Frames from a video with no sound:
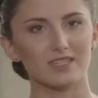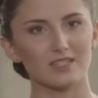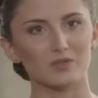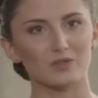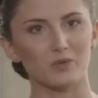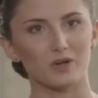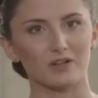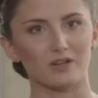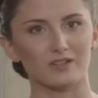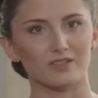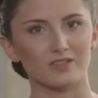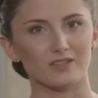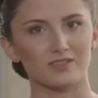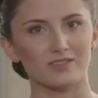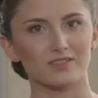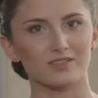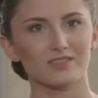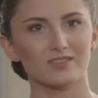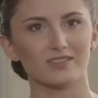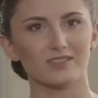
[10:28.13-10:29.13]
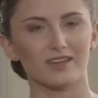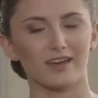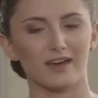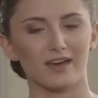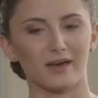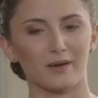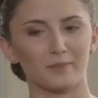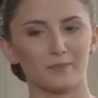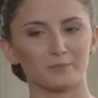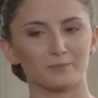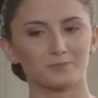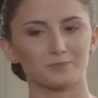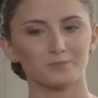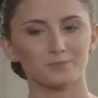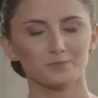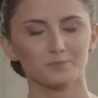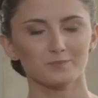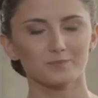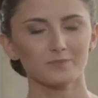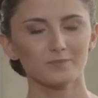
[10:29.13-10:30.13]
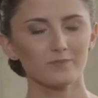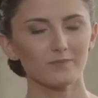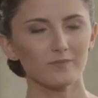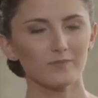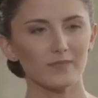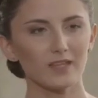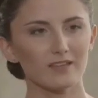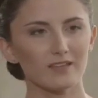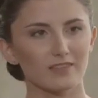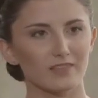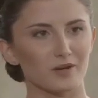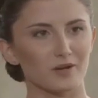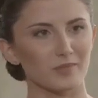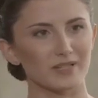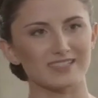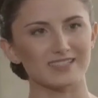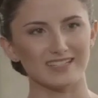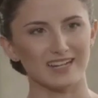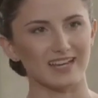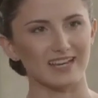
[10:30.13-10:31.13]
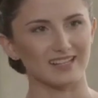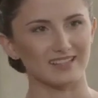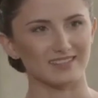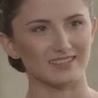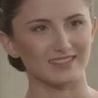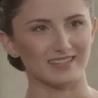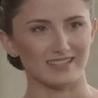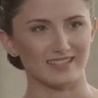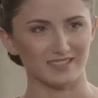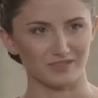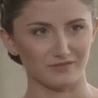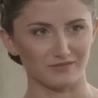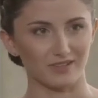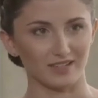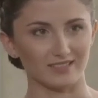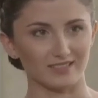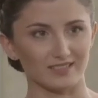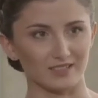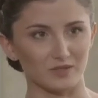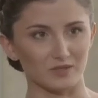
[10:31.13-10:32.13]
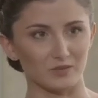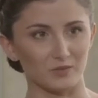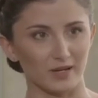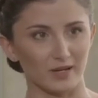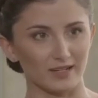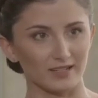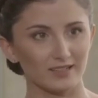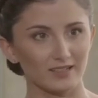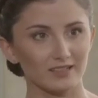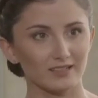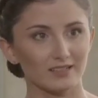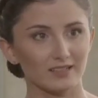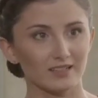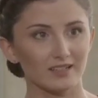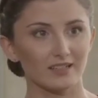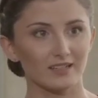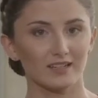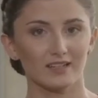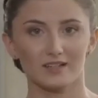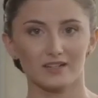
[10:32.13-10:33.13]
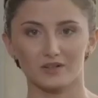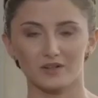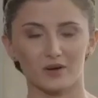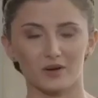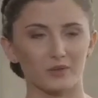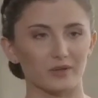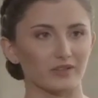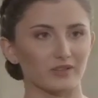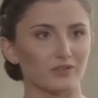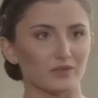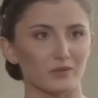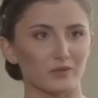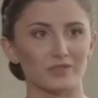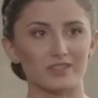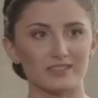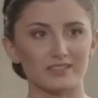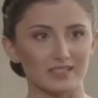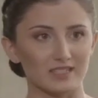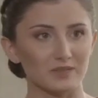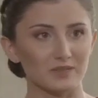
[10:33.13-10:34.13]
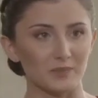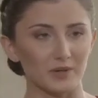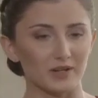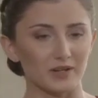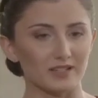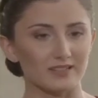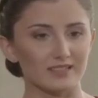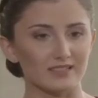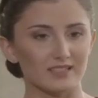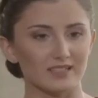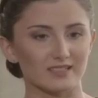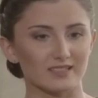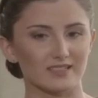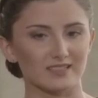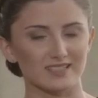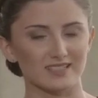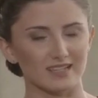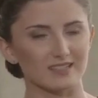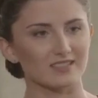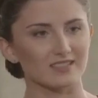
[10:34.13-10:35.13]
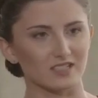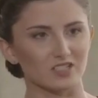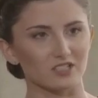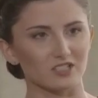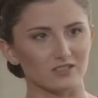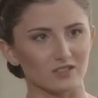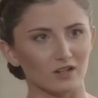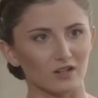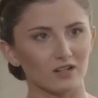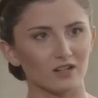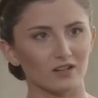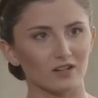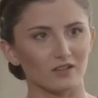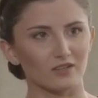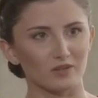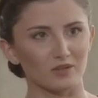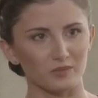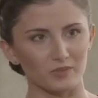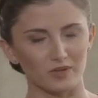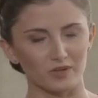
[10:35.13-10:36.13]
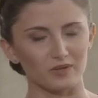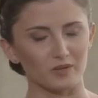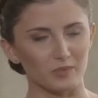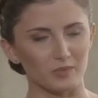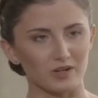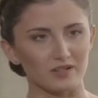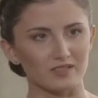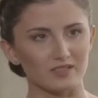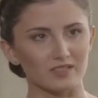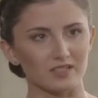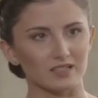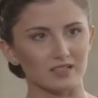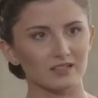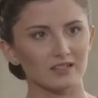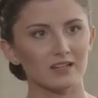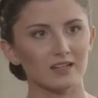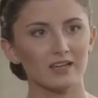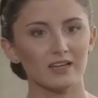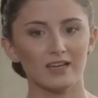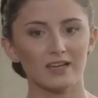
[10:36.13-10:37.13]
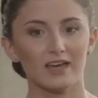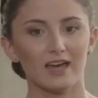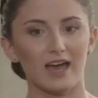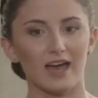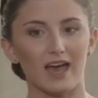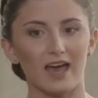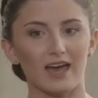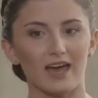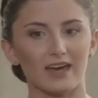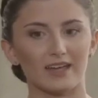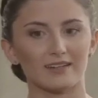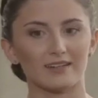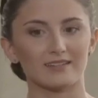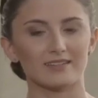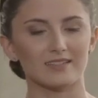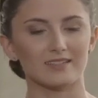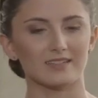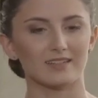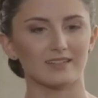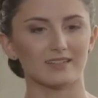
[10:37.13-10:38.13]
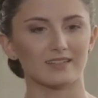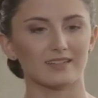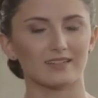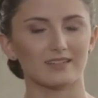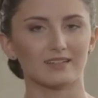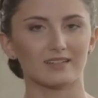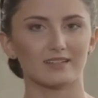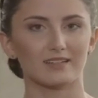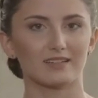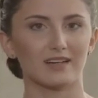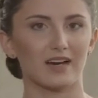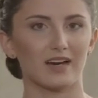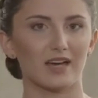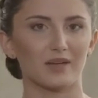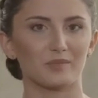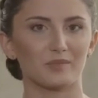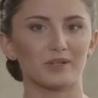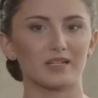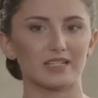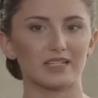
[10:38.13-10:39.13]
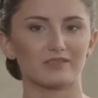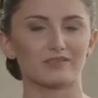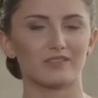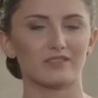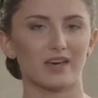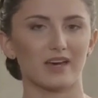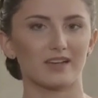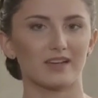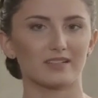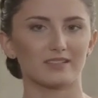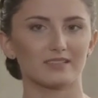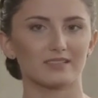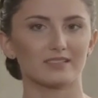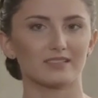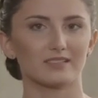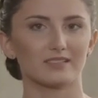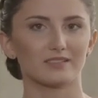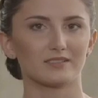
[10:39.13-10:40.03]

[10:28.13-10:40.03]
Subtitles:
these workers, their mental health gets affected as well. Going through these experiences, it takes such a toll on the person. And I believe that